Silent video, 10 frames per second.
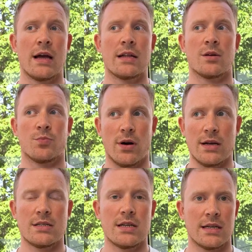the
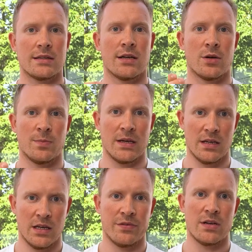pricing that they're being
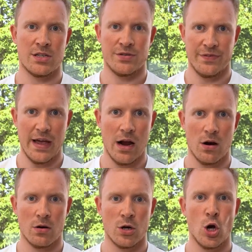given is
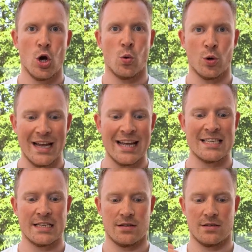fair or
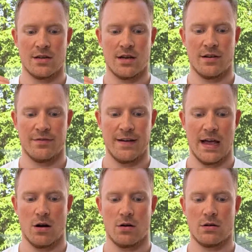isn't
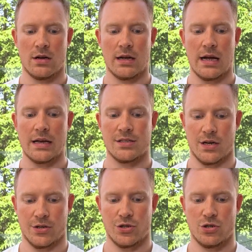fair as
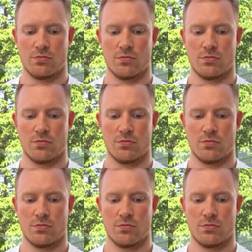such.